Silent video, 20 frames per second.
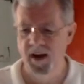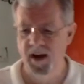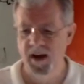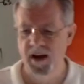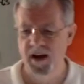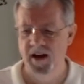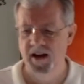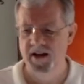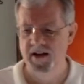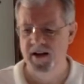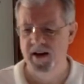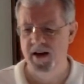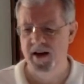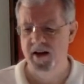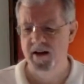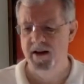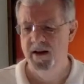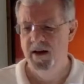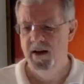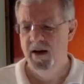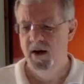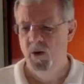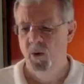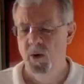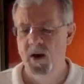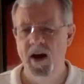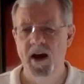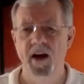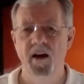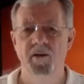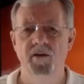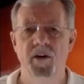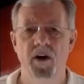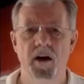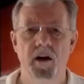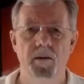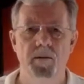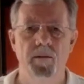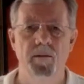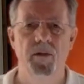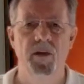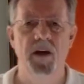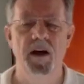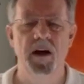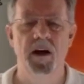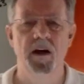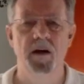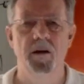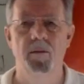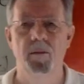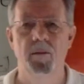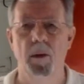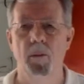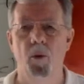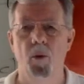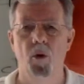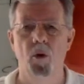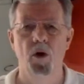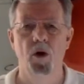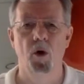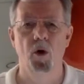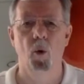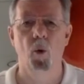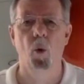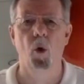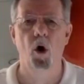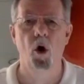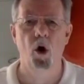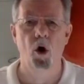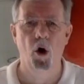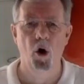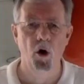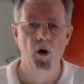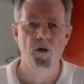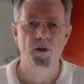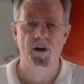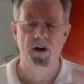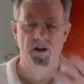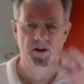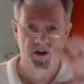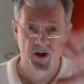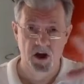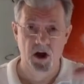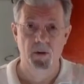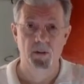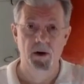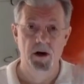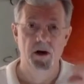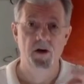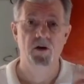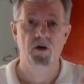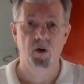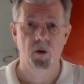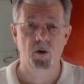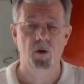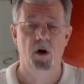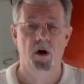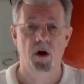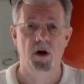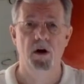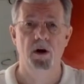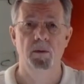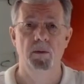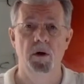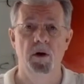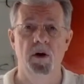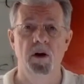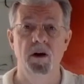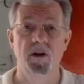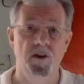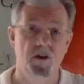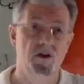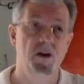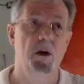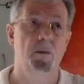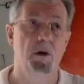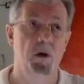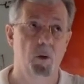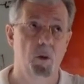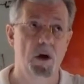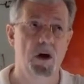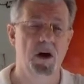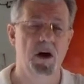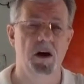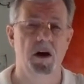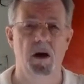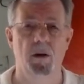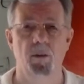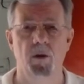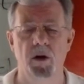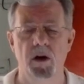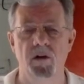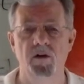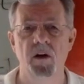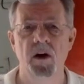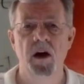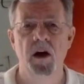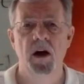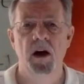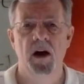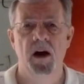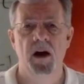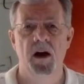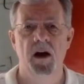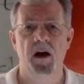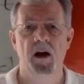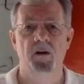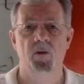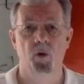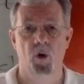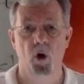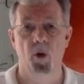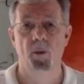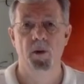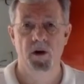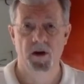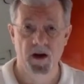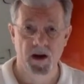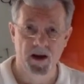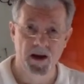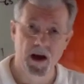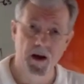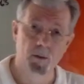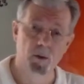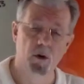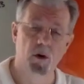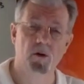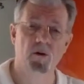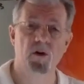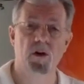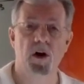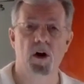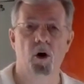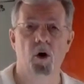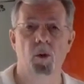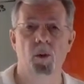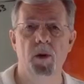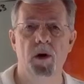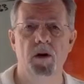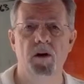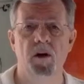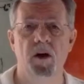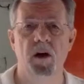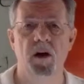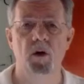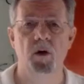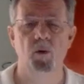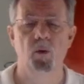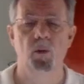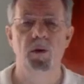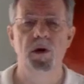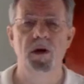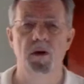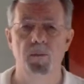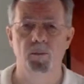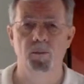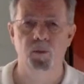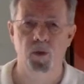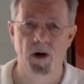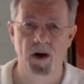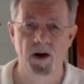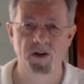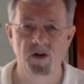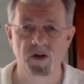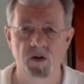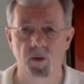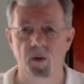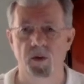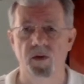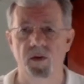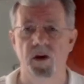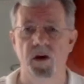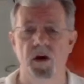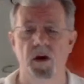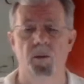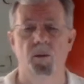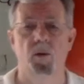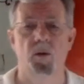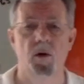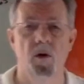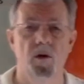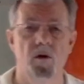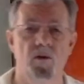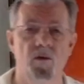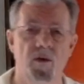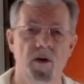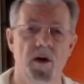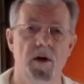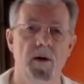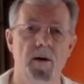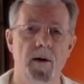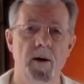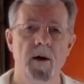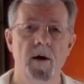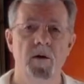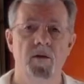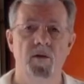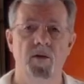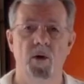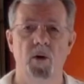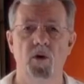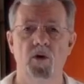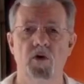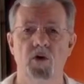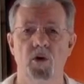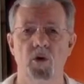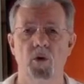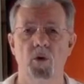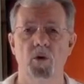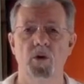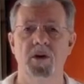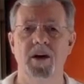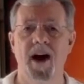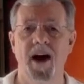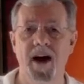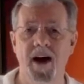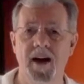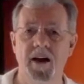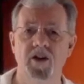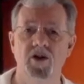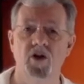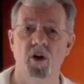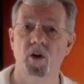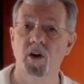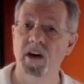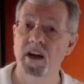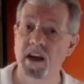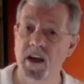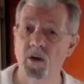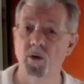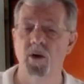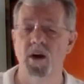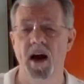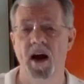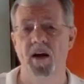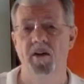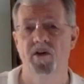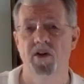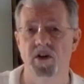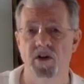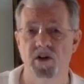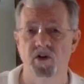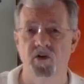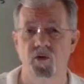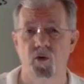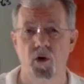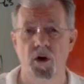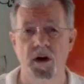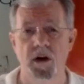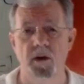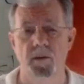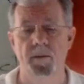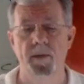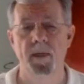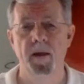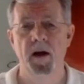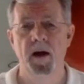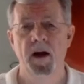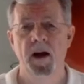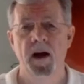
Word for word: and uh, we have uh, the memorial wall that is coming to our community this coming weekend, I believe. And we're hoping to take Gabriel over there, hoping that he will be impressed with the number of uh, folks who died so that he would have his freedom.